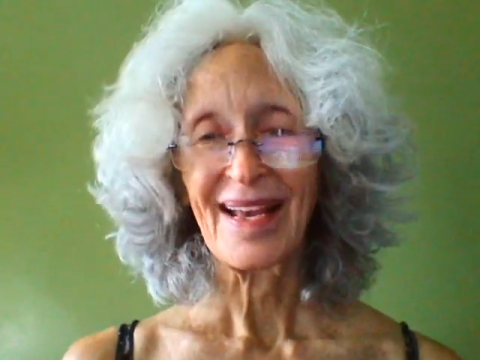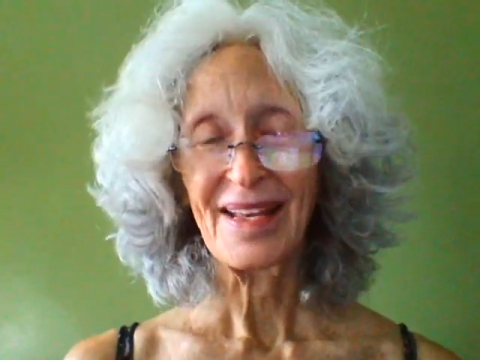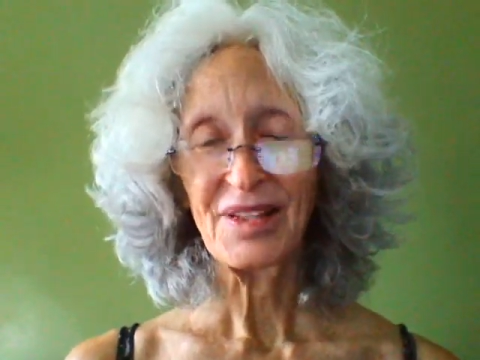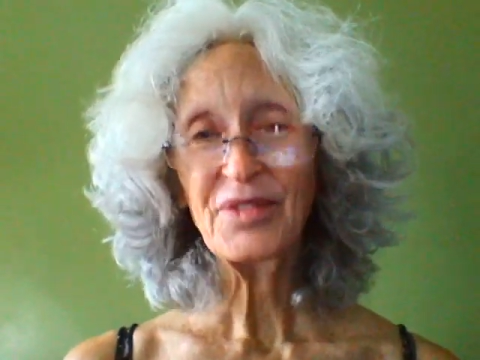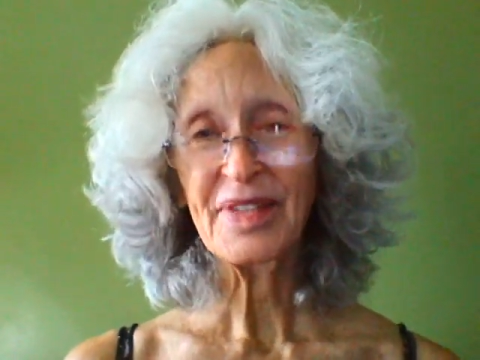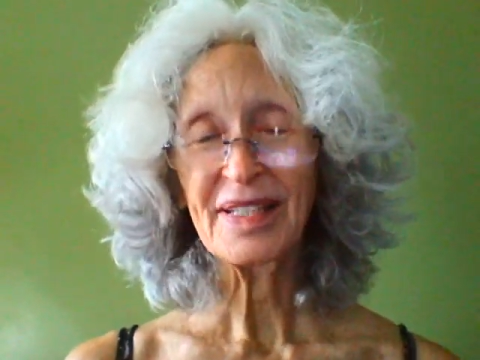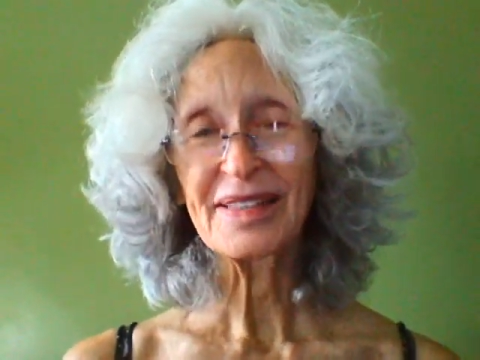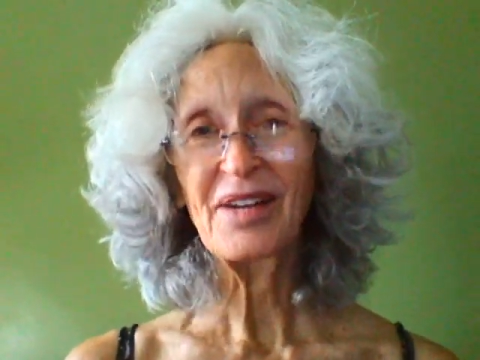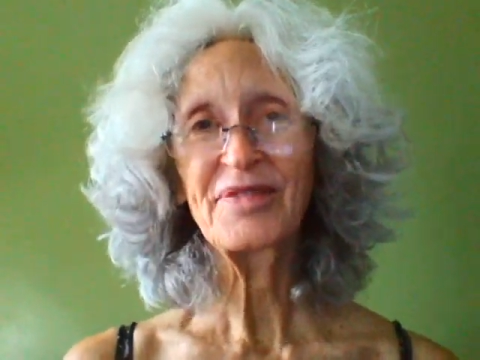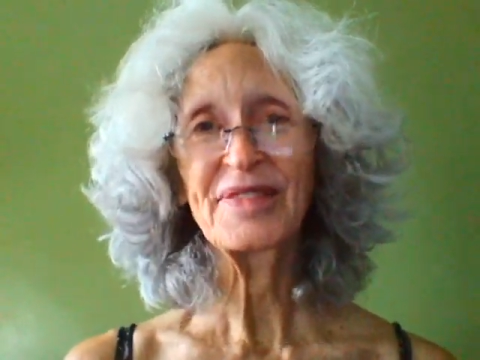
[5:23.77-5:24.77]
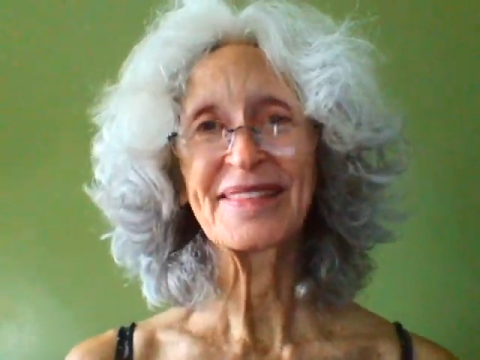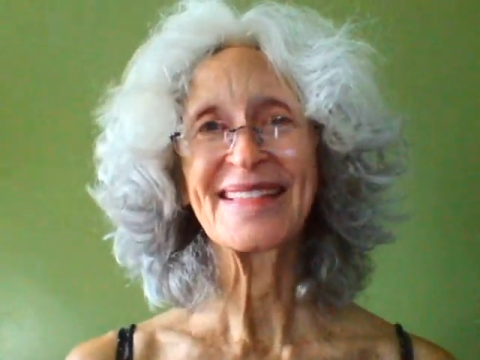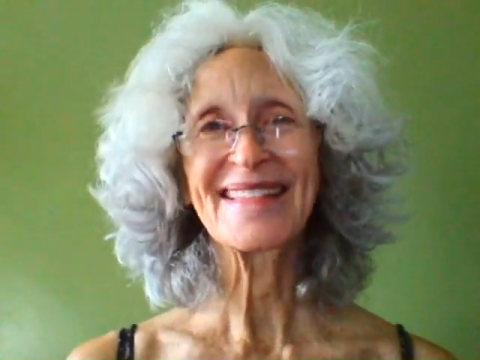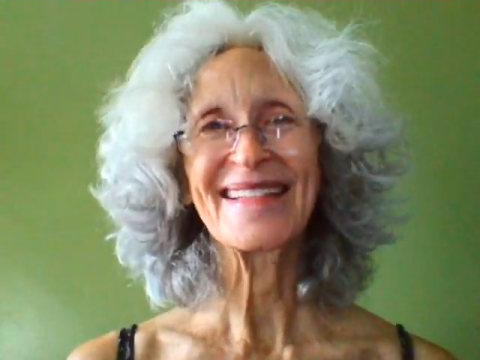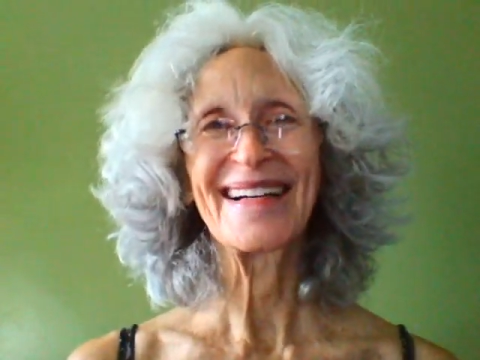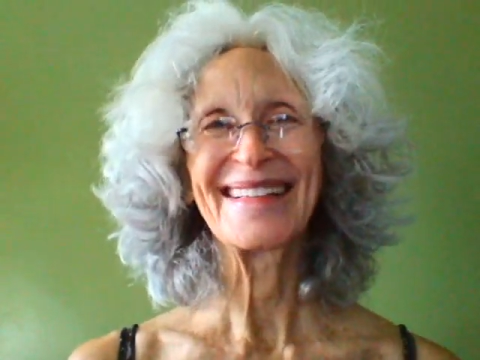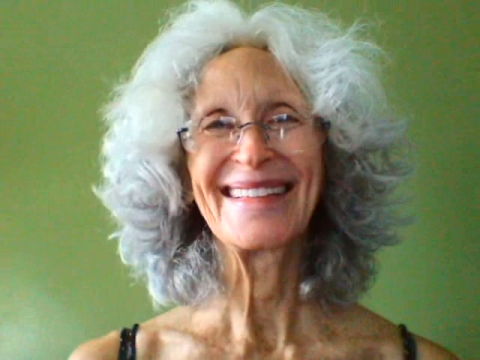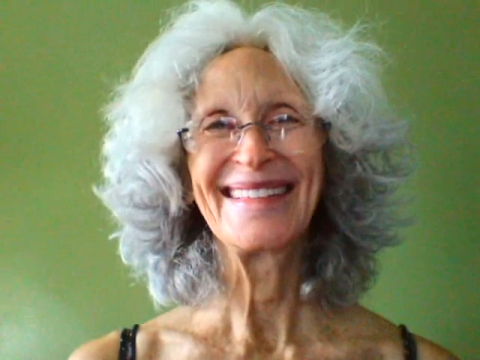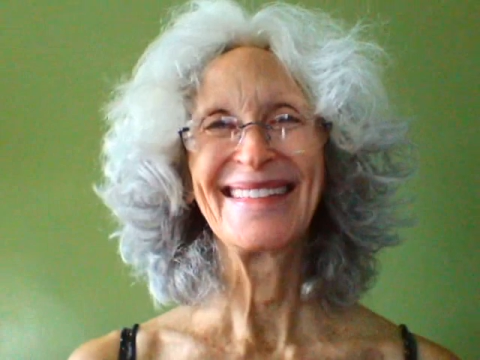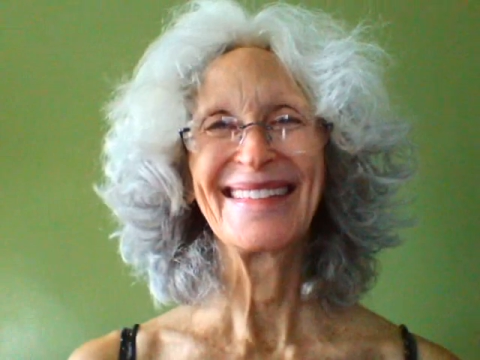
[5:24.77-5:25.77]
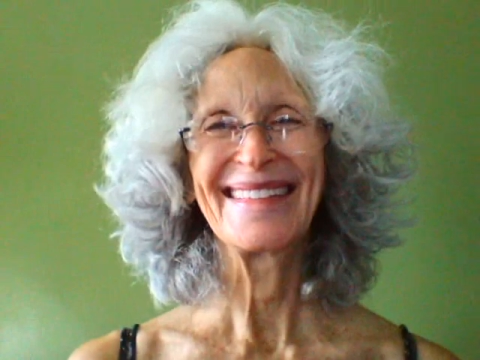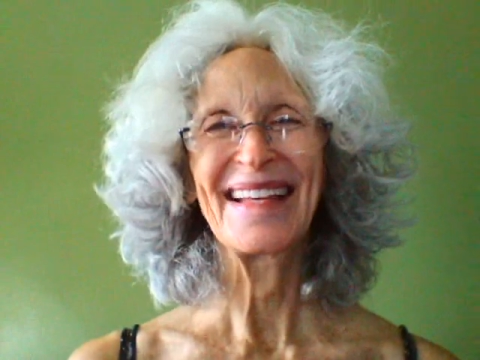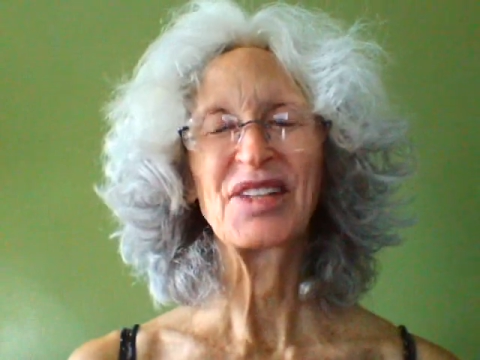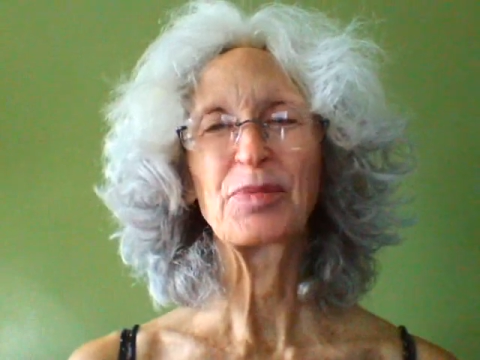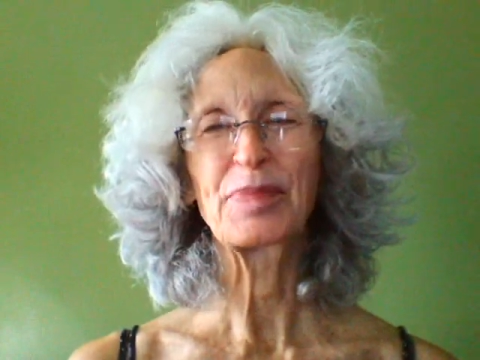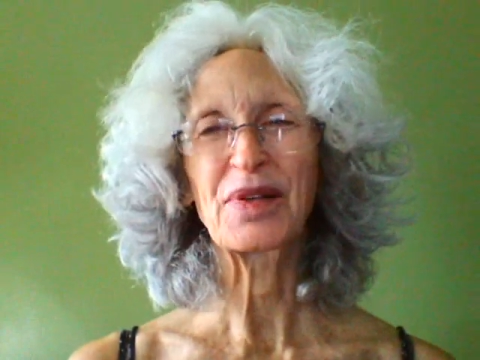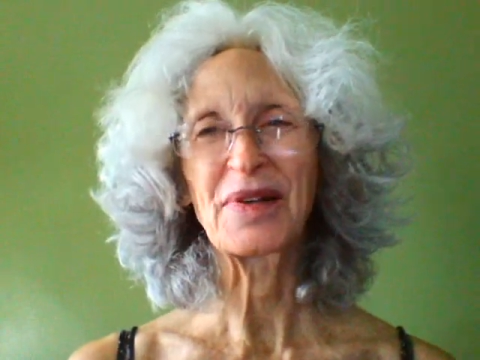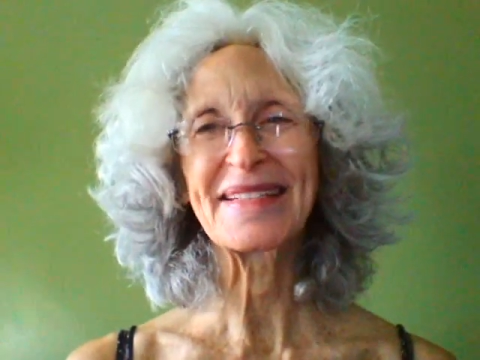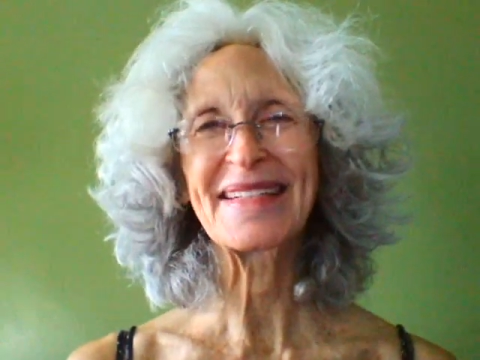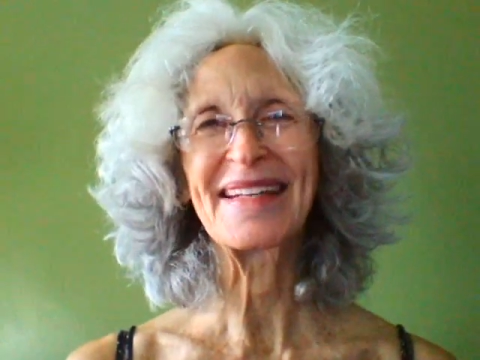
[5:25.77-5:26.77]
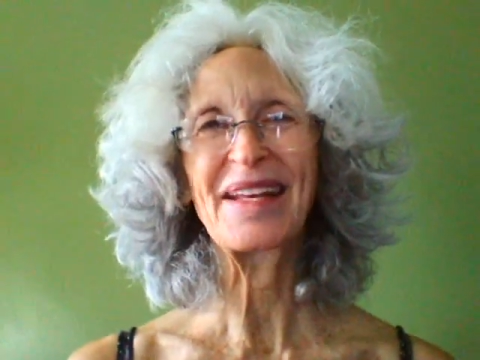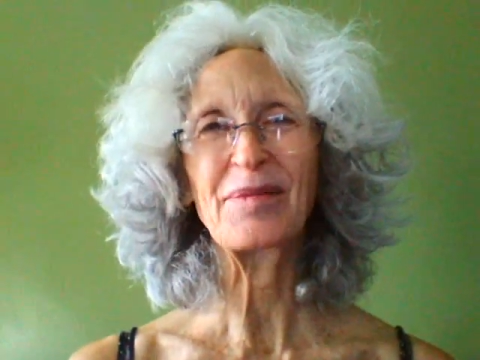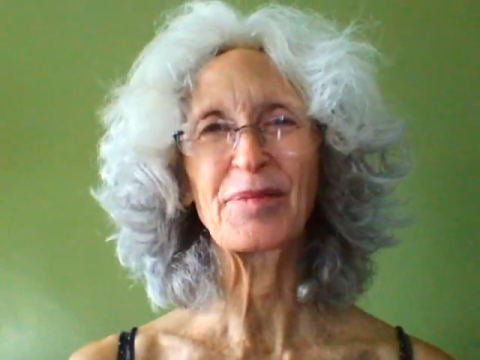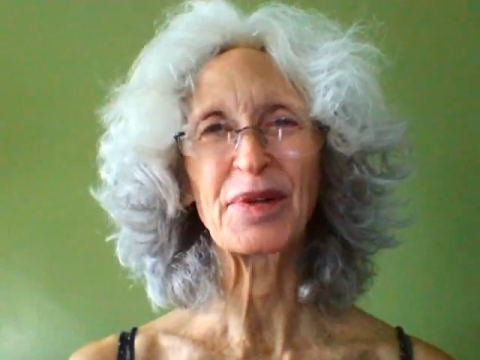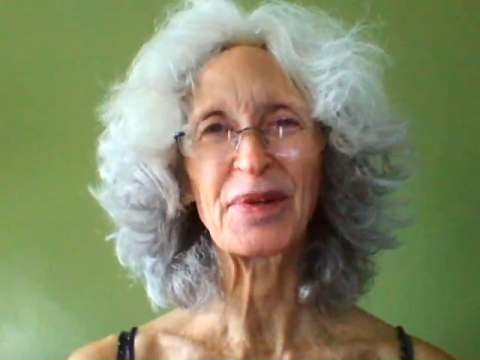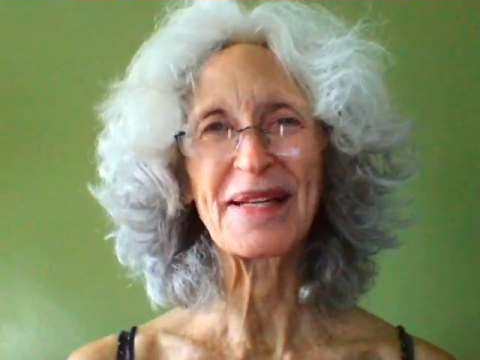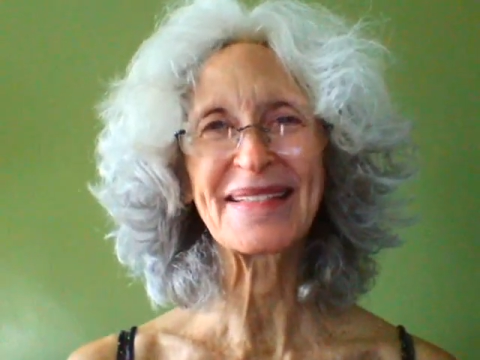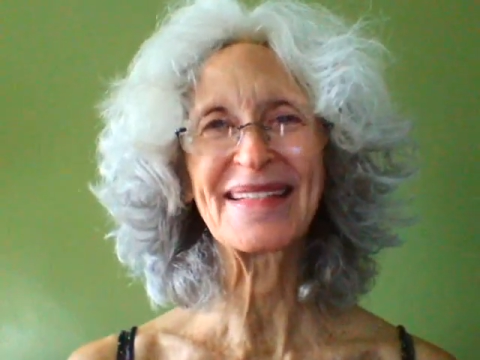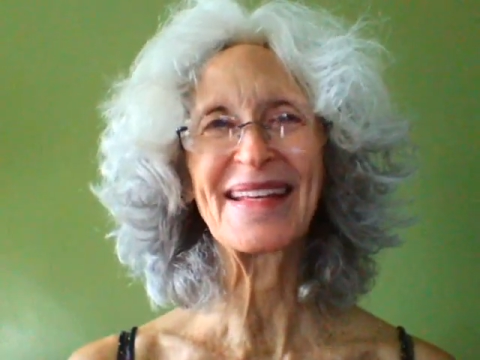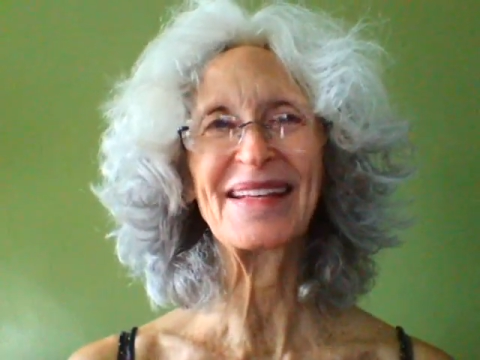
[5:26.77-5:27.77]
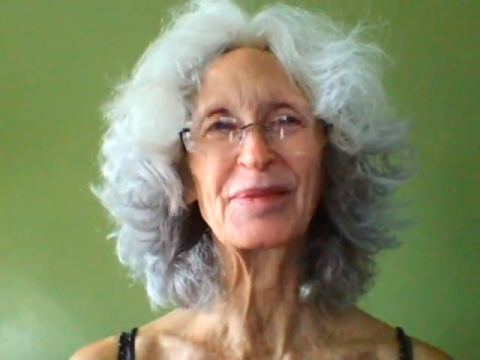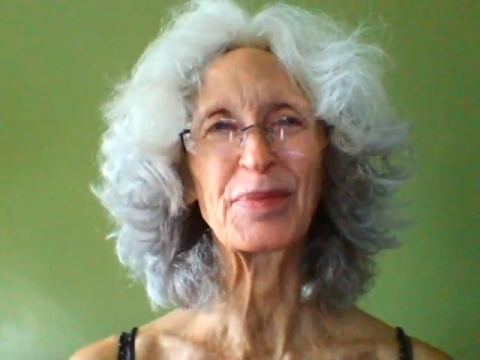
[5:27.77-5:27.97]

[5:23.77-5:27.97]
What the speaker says: you've got a conflict inside, and you'll procrastinate and procrastinate